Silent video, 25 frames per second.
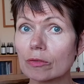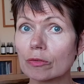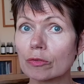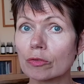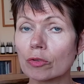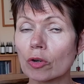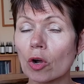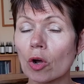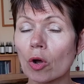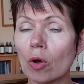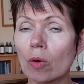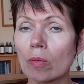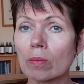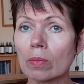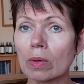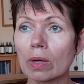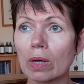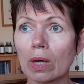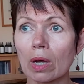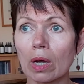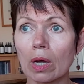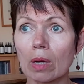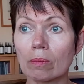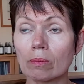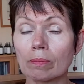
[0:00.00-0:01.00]
from
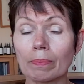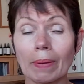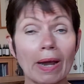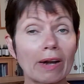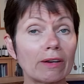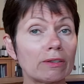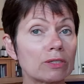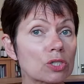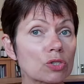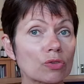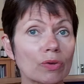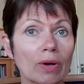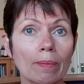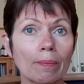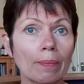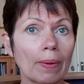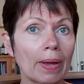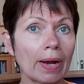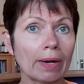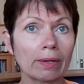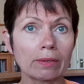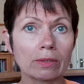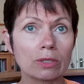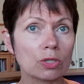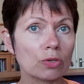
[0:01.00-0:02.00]
parents,
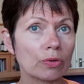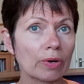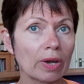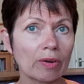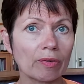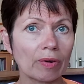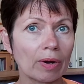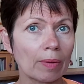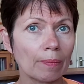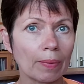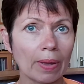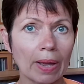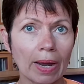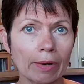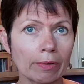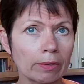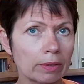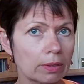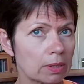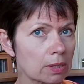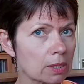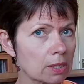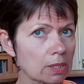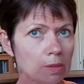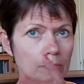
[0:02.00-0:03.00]
grandparents,
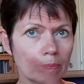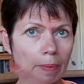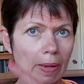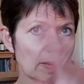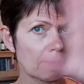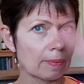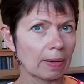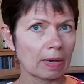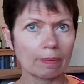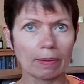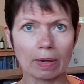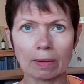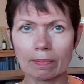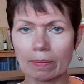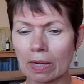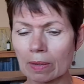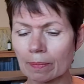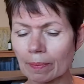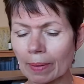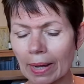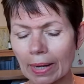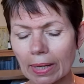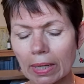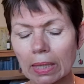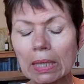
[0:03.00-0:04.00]
great-grandparents,
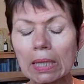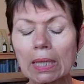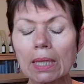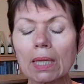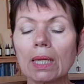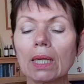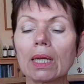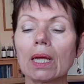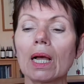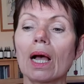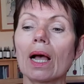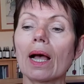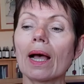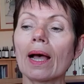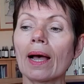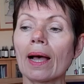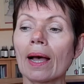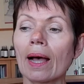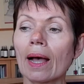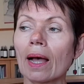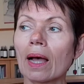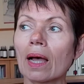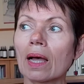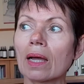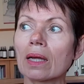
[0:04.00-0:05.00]
back.
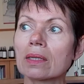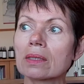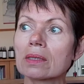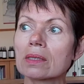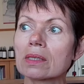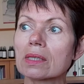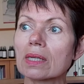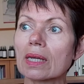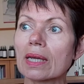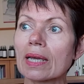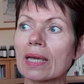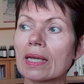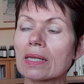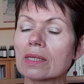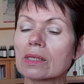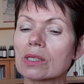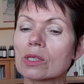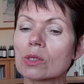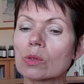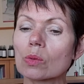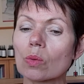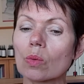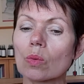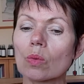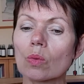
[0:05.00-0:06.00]
And
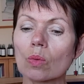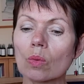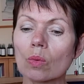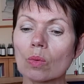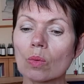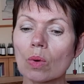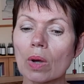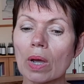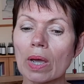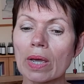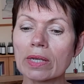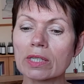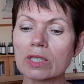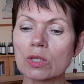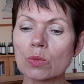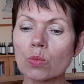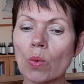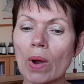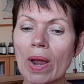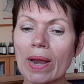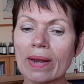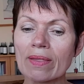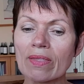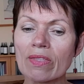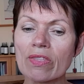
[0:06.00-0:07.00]
it's
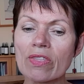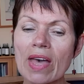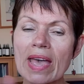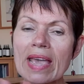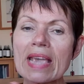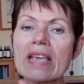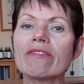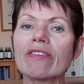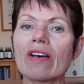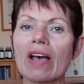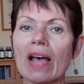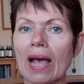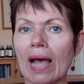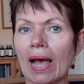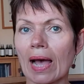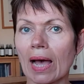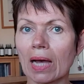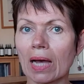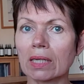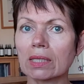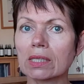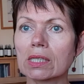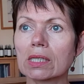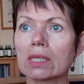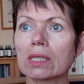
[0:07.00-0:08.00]
when they've
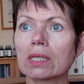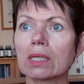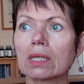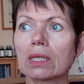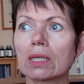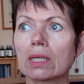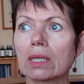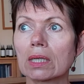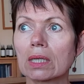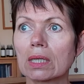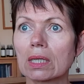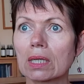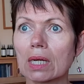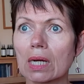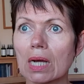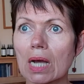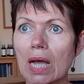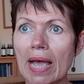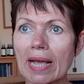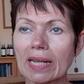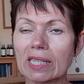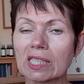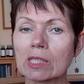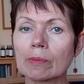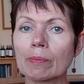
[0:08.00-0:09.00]
had
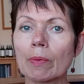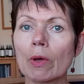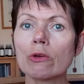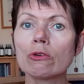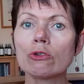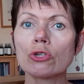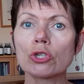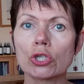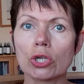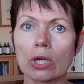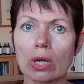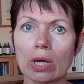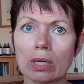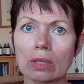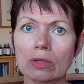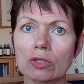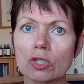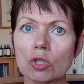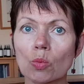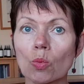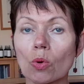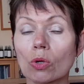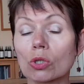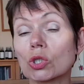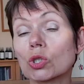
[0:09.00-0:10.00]
exposure
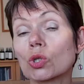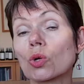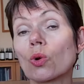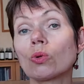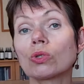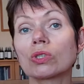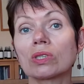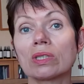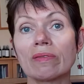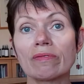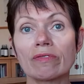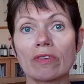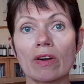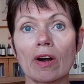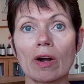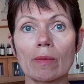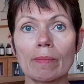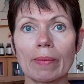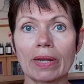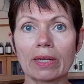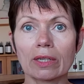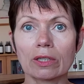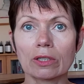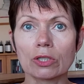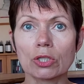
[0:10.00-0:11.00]
to what's called an
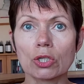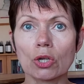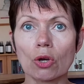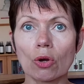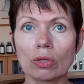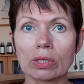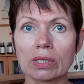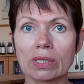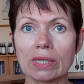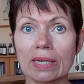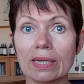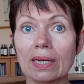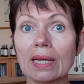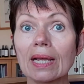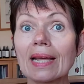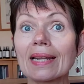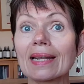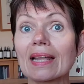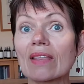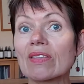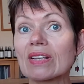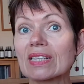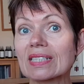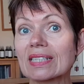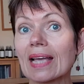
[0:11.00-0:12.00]
environmental toxin.
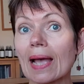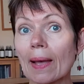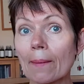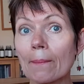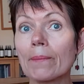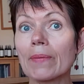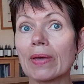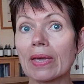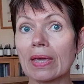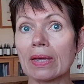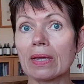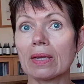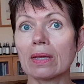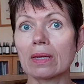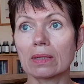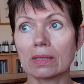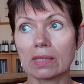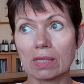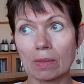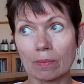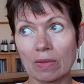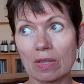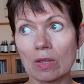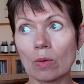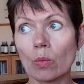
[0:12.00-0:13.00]
Now, this can be
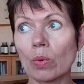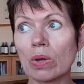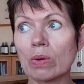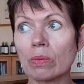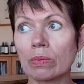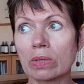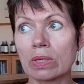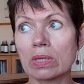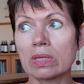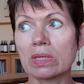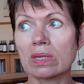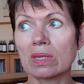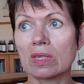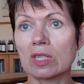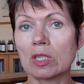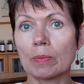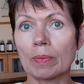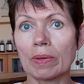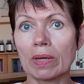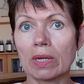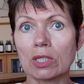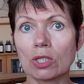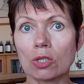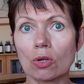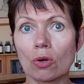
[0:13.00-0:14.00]
something that we would consider to
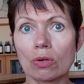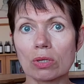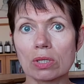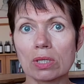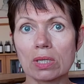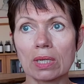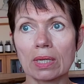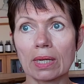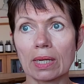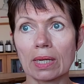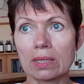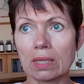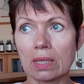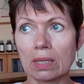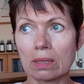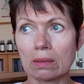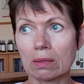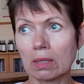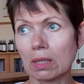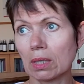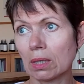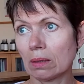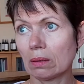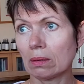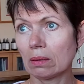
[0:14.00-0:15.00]
be a toxin, as
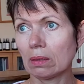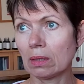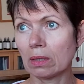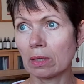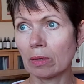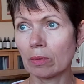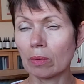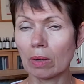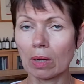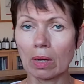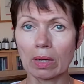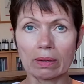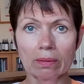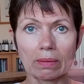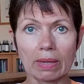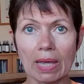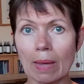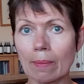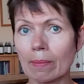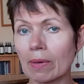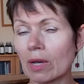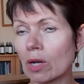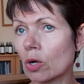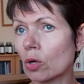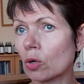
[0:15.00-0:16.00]
in, a
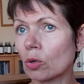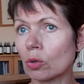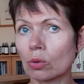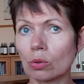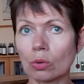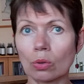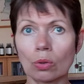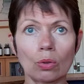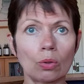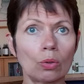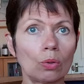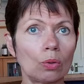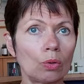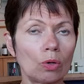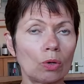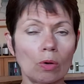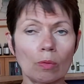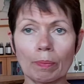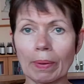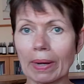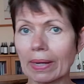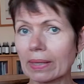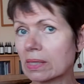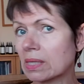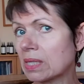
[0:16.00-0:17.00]
chemical or
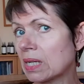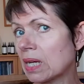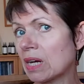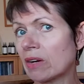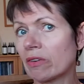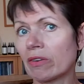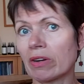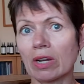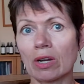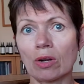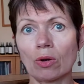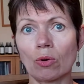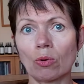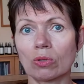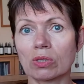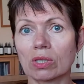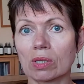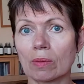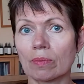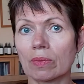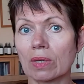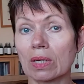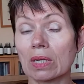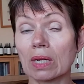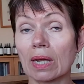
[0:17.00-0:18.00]
bacteria or
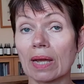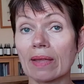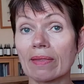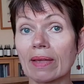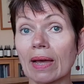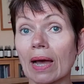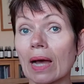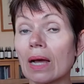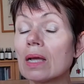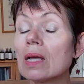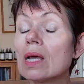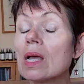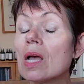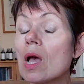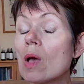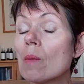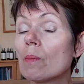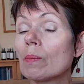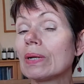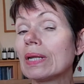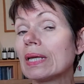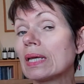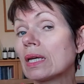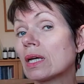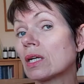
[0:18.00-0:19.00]
something like that.
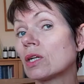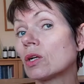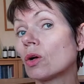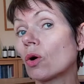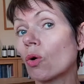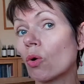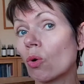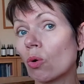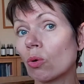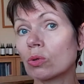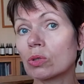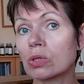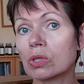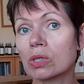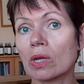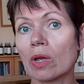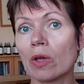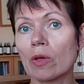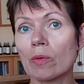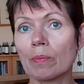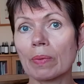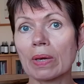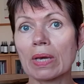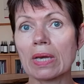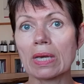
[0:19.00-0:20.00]
But it can
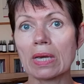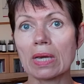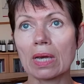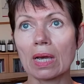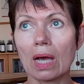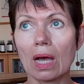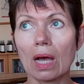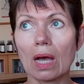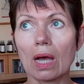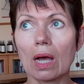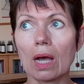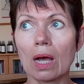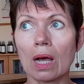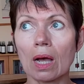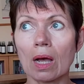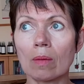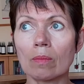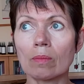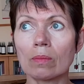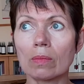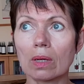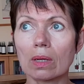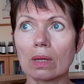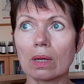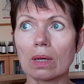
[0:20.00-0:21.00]
also be
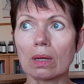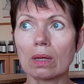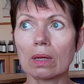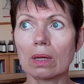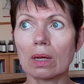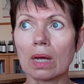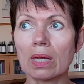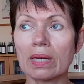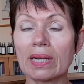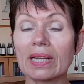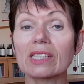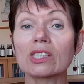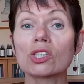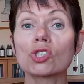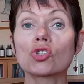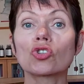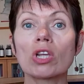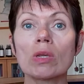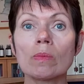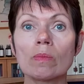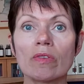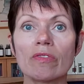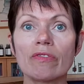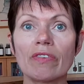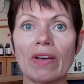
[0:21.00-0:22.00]
an
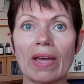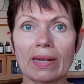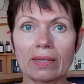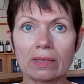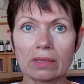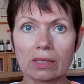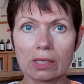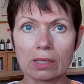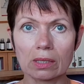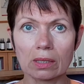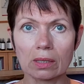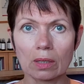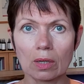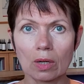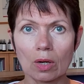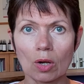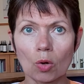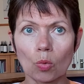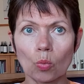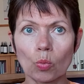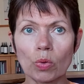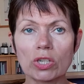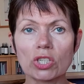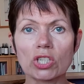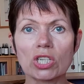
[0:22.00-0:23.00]
extreme event
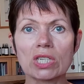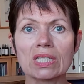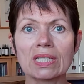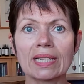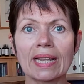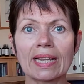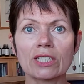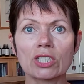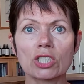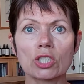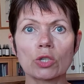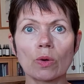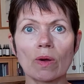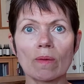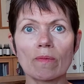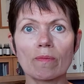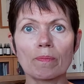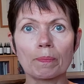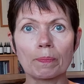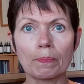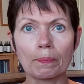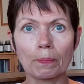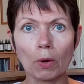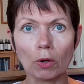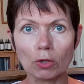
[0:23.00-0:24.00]
which has led to a
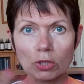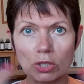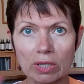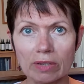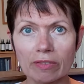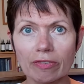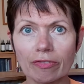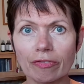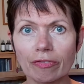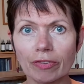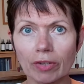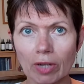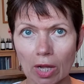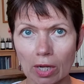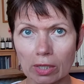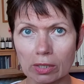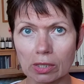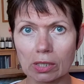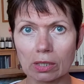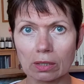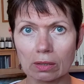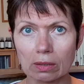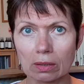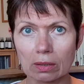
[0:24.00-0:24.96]
body flood